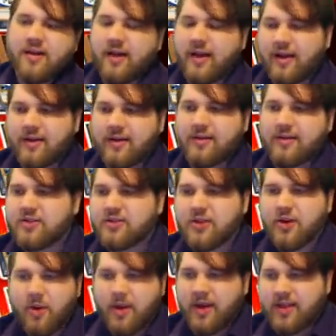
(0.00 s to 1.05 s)
Like, there's
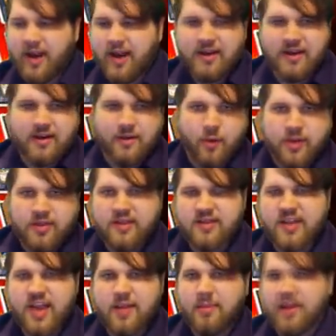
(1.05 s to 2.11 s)
no way that I didn't win
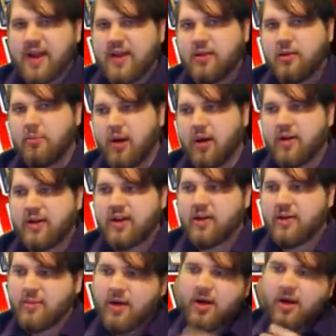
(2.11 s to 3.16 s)
this game by either burning
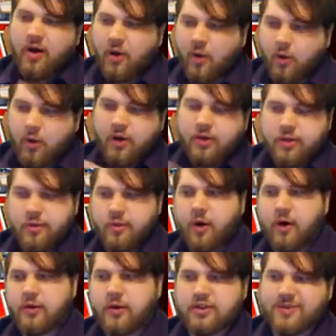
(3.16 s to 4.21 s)
him or through
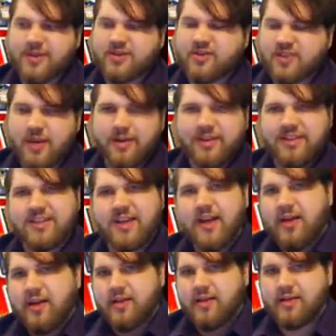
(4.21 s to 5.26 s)
all those special summons,